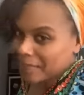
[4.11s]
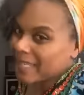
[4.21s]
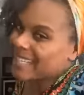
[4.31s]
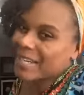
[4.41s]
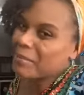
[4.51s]

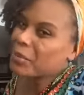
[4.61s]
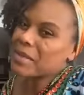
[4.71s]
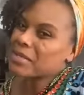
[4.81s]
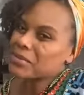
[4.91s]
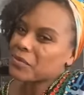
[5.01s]
Honey, come on
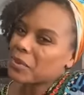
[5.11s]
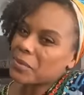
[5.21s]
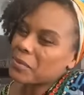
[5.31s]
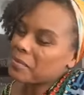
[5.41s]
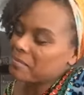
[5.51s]
in this
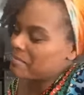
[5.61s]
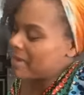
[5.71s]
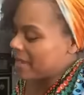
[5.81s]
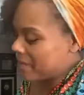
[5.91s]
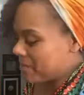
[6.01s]
room,
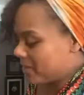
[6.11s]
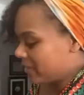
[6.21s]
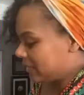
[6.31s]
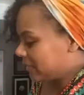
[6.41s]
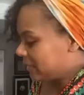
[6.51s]
baby.
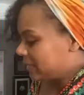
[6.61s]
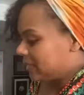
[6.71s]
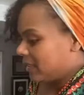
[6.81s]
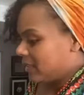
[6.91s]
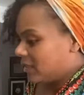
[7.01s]

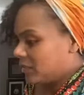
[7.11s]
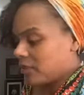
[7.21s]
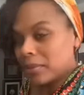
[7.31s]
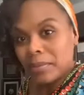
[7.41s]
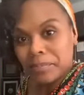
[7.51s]
Whew.
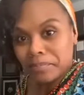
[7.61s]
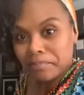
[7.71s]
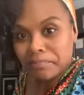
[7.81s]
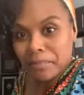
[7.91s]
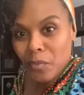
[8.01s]

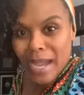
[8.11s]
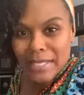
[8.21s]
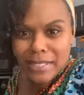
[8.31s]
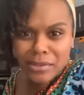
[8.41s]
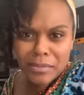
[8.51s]
Why
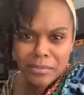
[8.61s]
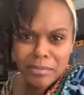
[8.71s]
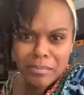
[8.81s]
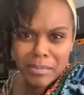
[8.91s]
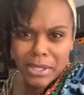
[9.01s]
does it look
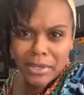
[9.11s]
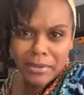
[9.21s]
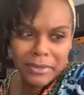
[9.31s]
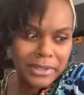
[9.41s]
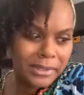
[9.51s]

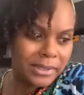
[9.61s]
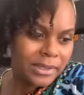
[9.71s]
blurry?